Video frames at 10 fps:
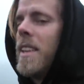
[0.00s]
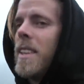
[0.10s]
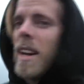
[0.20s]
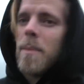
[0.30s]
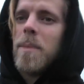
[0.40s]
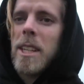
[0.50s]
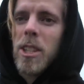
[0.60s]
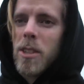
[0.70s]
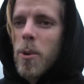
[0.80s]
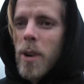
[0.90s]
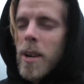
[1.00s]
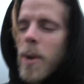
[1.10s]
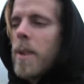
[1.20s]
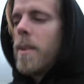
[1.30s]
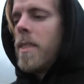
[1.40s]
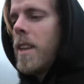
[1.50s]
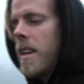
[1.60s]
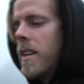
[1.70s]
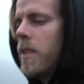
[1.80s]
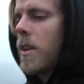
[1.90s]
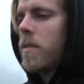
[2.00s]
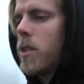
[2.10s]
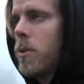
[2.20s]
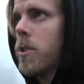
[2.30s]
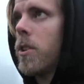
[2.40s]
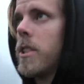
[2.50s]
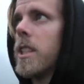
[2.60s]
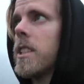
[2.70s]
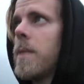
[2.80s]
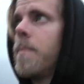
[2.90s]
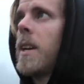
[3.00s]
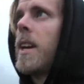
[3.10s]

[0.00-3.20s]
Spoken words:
yeah, it's not going anywhere. Then you have two choices.